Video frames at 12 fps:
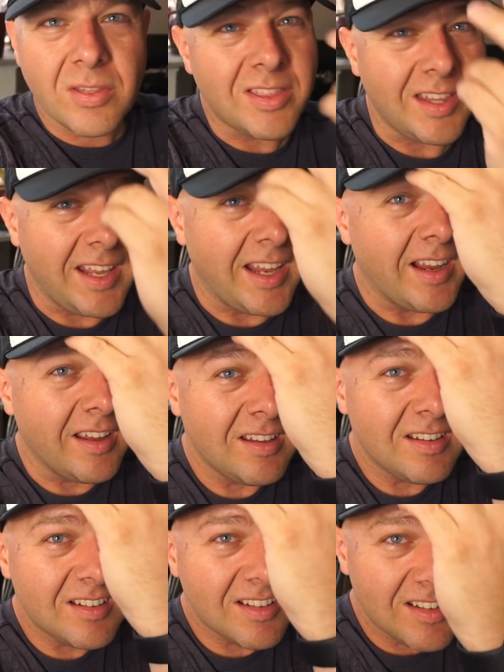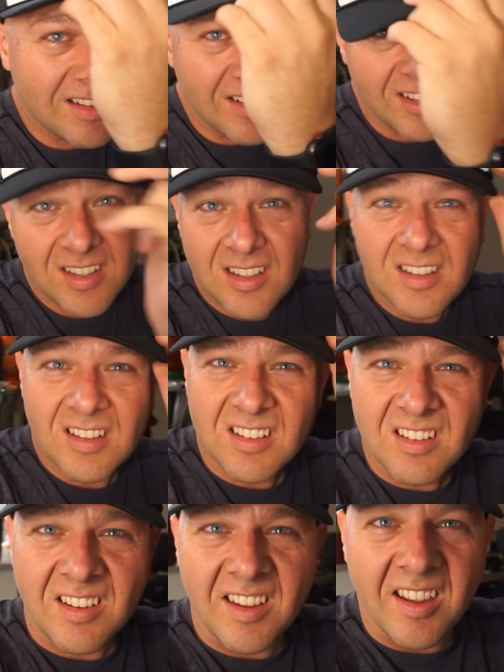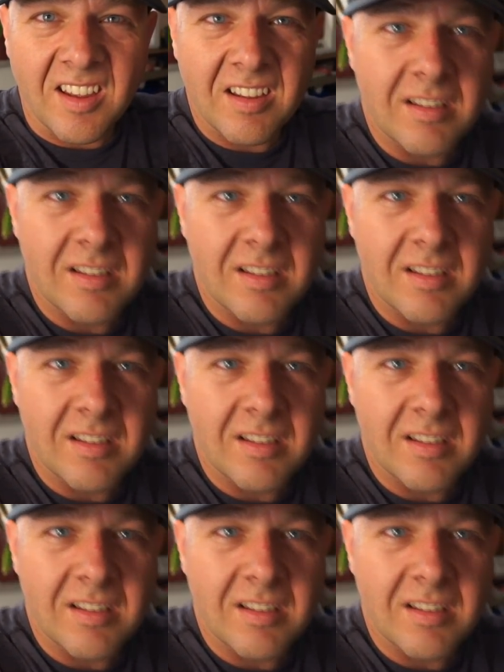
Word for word: thing. Eh.